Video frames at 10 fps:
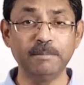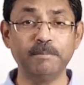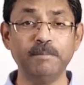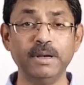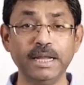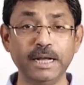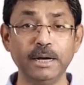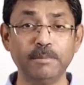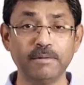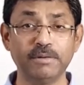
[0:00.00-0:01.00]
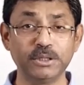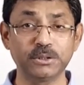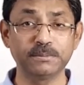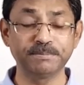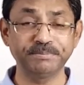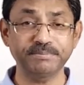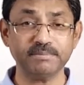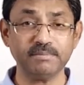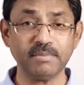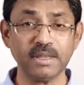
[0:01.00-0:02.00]
the legal profession.
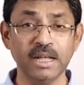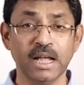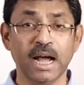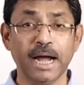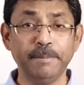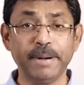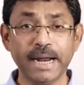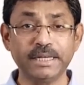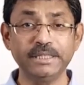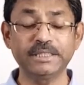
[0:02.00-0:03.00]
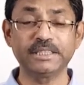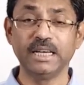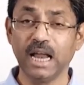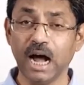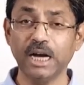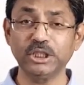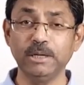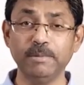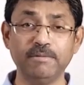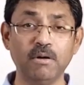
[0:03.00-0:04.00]
I practice
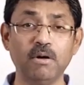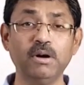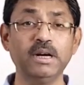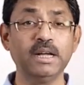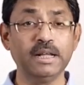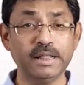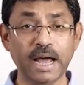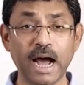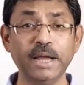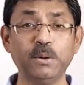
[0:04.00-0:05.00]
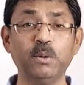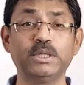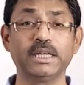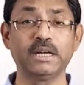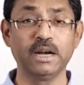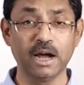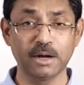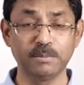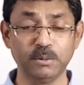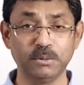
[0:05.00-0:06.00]
largely before the High Court at
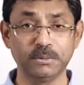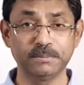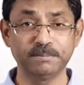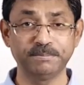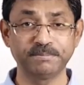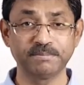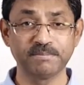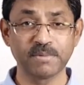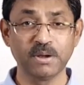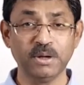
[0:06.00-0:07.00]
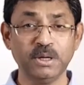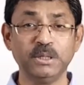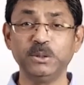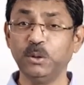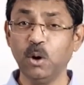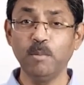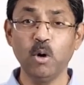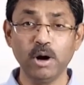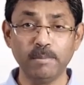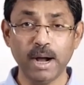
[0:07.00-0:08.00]
Nagpur. To know
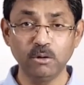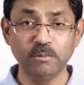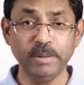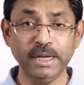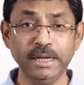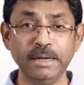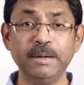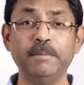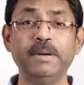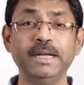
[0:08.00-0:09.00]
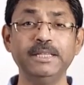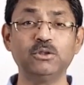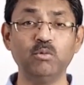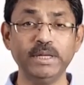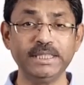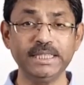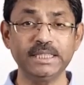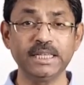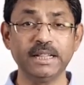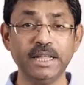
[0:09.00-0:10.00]
more about me, please
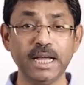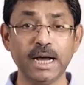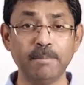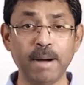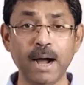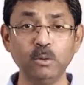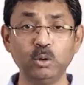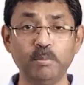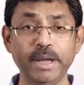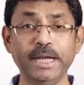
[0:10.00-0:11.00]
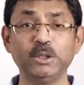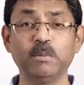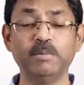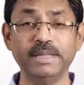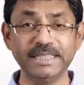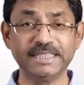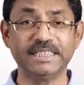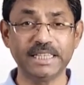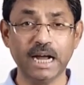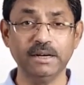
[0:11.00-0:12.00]
visit the About page of
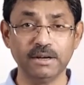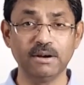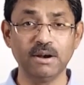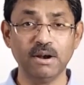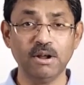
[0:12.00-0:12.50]
this channel,